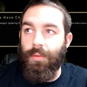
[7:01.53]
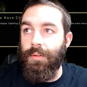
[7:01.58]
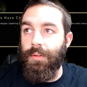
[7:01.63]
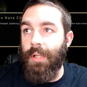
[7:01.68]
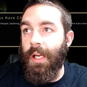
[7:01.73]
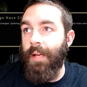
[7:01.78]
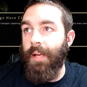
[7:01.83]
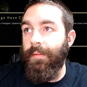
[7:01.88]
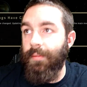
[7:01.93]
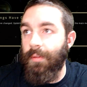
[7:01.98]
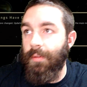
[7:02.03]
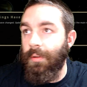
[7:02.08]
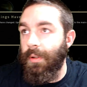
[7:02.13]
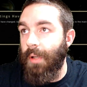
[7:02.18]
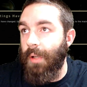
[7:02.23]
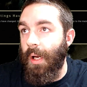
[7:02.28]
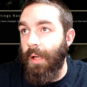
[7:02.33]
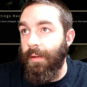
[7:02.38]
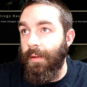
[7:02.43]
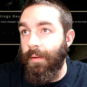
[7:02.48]
I haven't
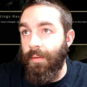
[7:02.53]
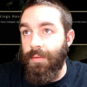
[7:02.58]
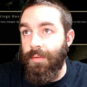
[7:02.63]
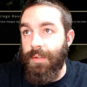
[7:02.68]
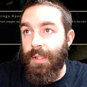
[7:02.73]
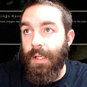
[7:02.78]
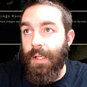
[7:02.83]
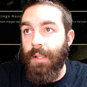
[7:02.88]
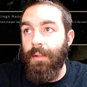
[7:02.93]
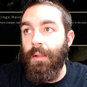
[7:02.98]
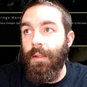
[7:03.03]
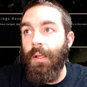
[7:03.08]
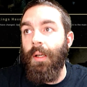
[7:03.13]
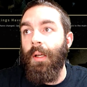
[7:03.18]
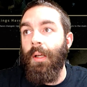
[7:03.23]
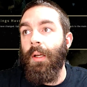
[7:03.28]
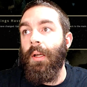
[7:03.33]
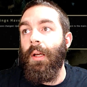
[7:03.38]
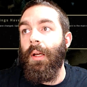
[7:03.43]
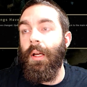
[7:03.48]
gotten those. I
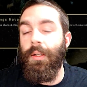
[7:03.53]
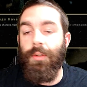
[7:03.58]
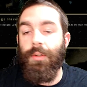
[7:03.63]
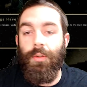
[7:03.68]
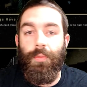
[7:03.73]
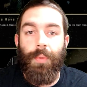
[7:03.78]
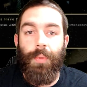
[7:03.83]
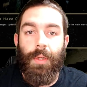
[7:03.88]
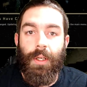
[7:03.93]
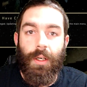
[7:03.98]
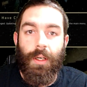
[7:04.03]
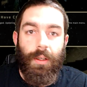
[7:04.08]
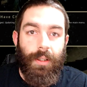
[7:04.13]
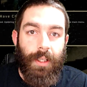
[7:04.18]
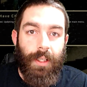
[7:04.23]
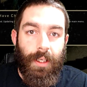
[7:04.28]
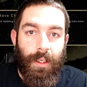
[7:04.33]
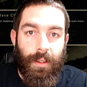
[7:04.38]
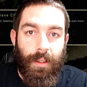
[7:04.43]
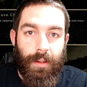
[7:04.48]
do plan on
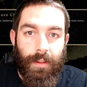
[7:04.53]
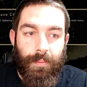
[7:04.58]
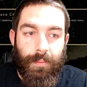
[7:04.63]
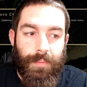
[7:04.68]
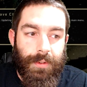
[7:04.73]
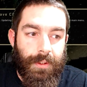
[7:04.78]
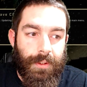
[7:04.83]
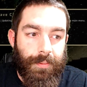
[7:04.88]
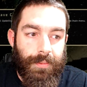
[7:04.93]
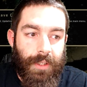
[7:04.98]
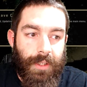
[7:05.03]
getting them some.